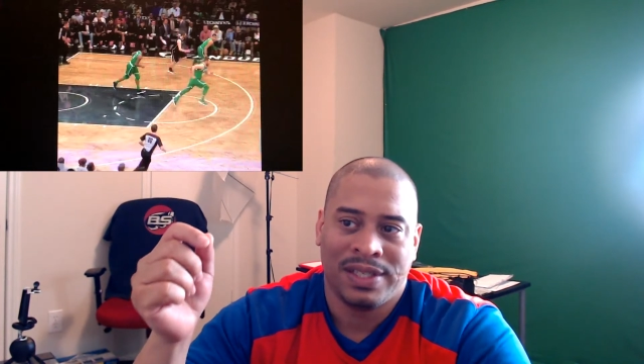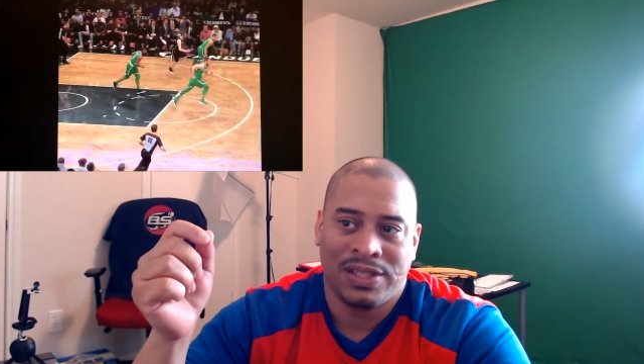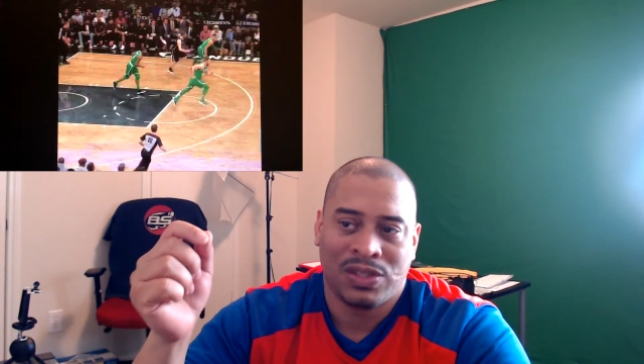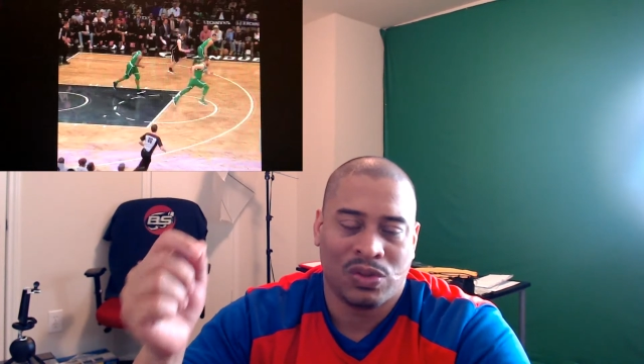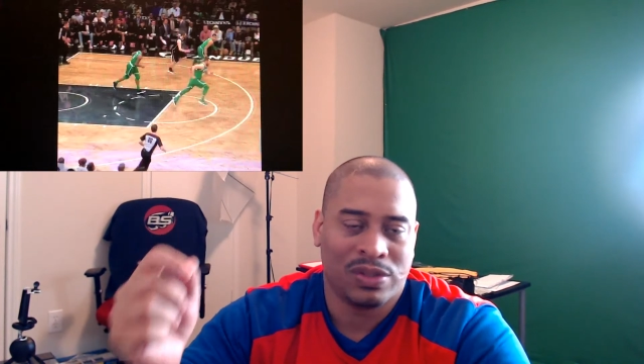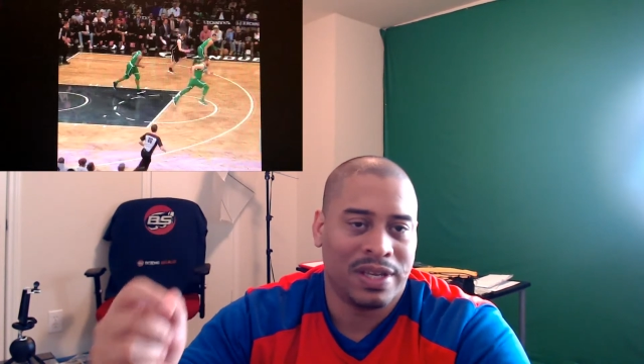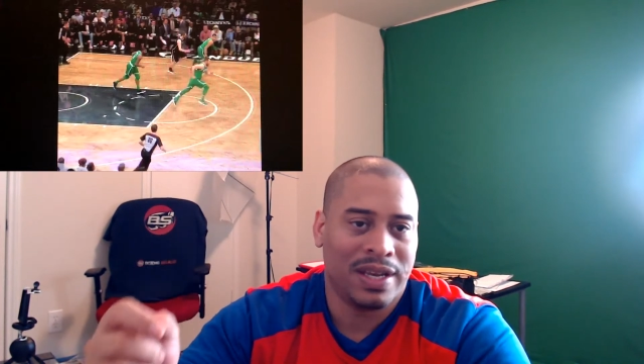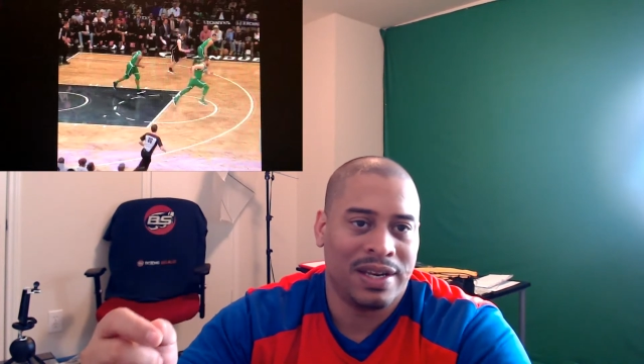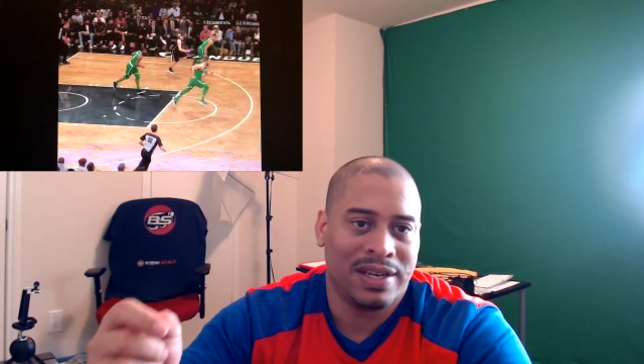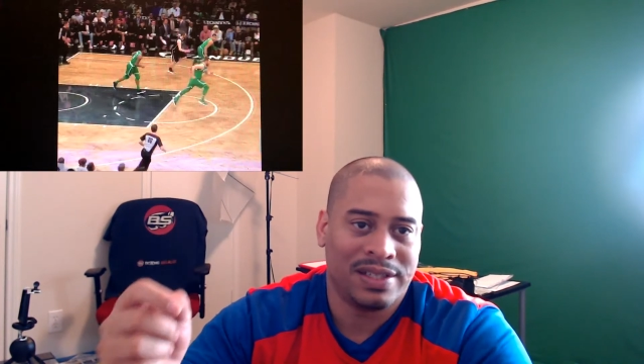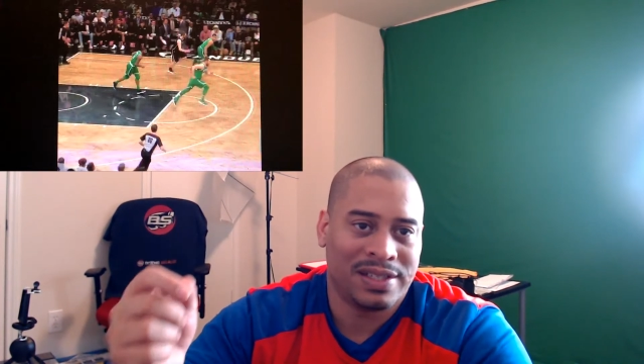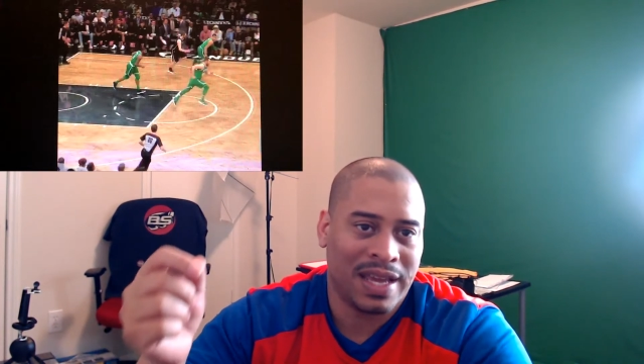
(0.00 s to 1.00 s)
towards the end of
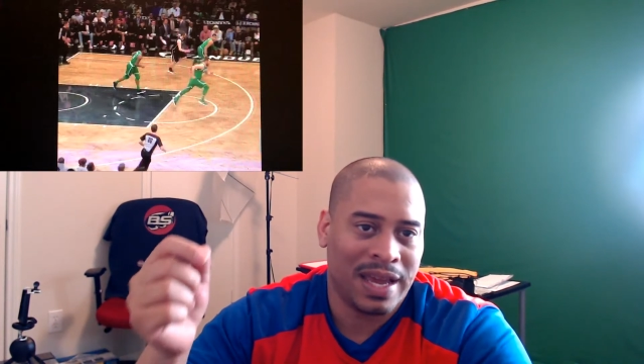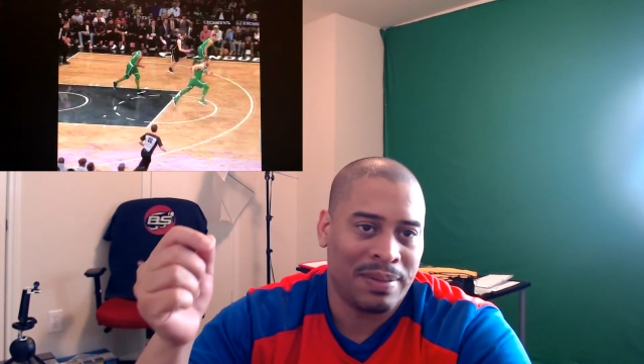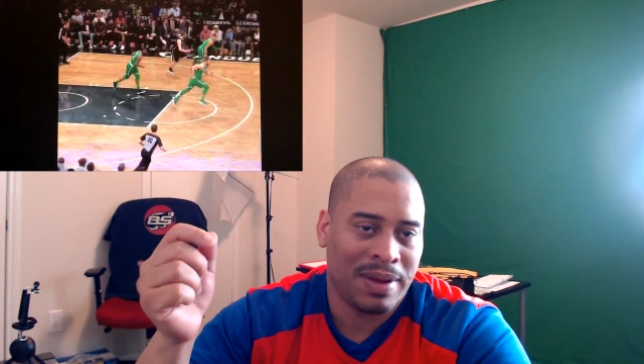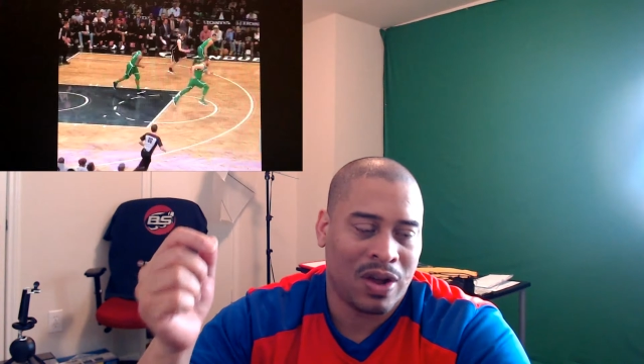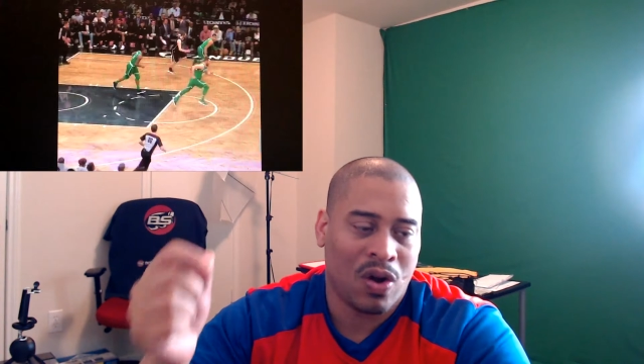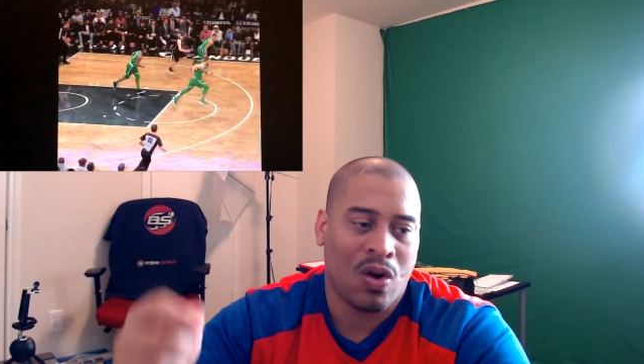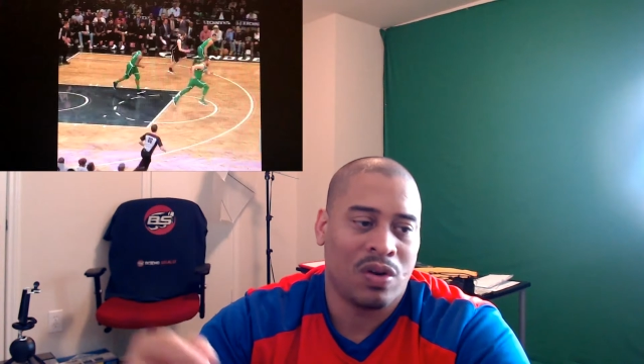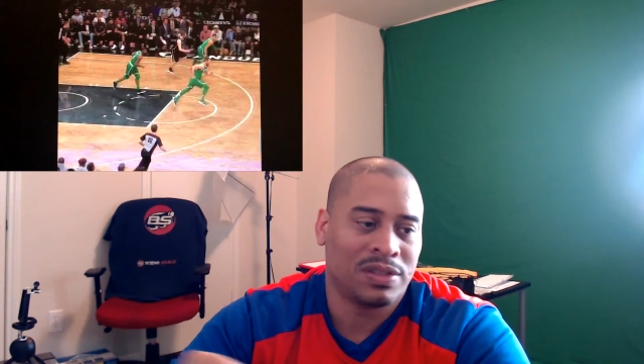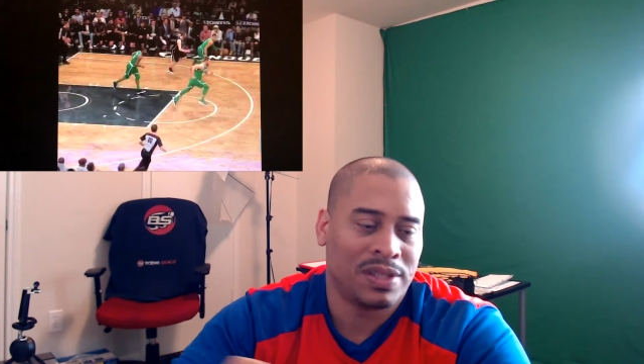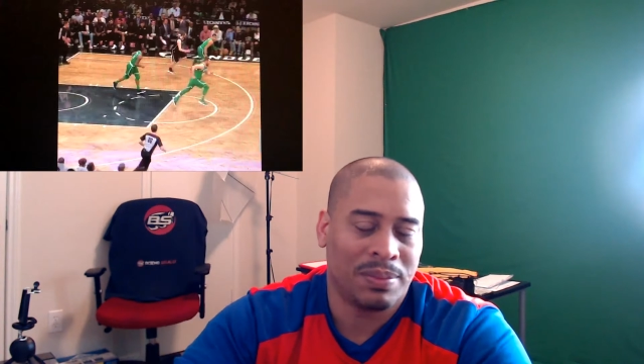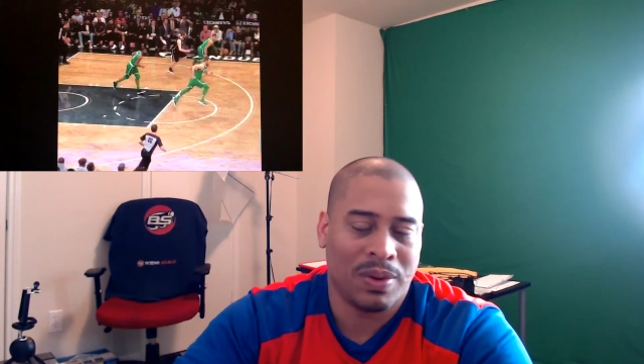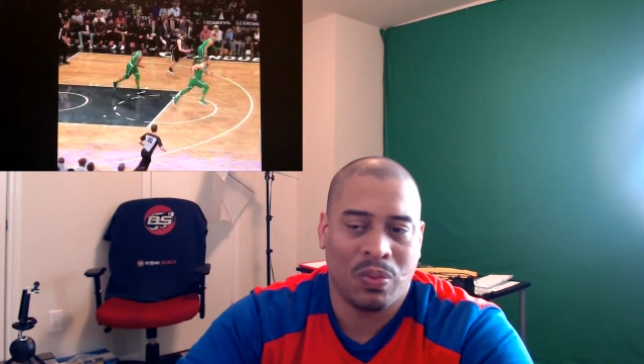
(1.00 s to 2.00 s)
this game that caused
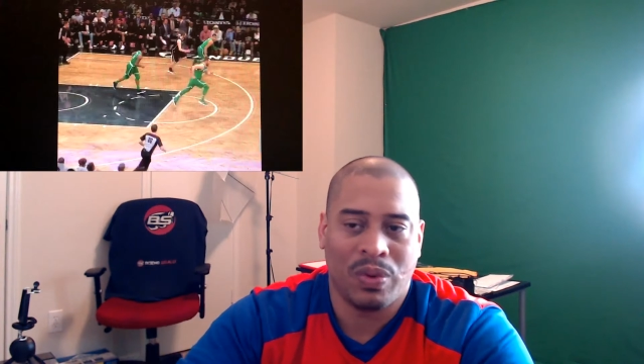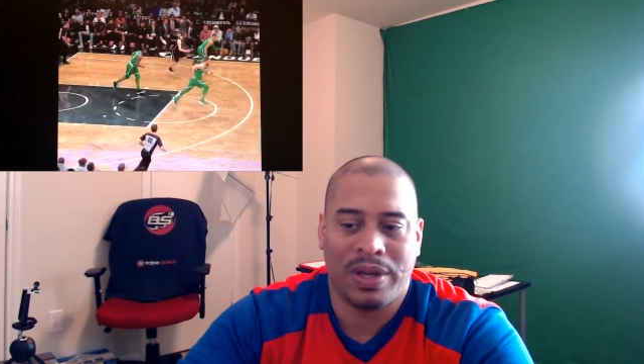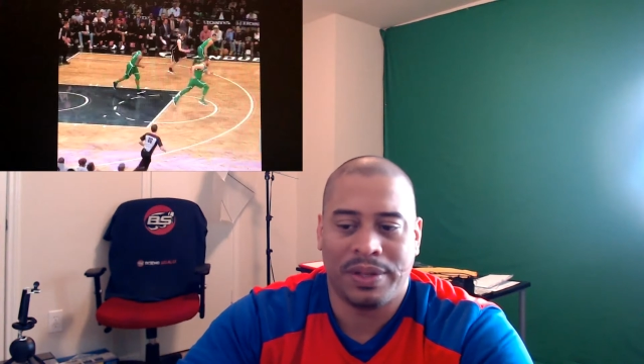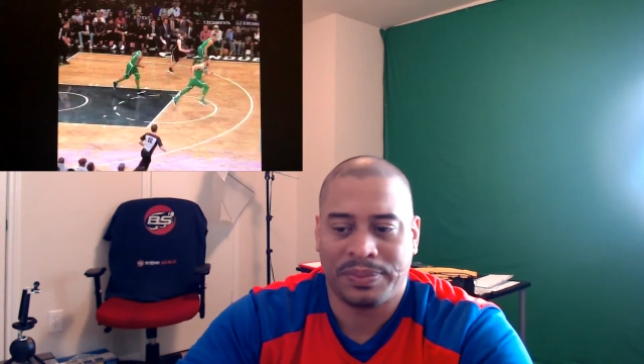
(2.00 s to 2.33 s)
them to win.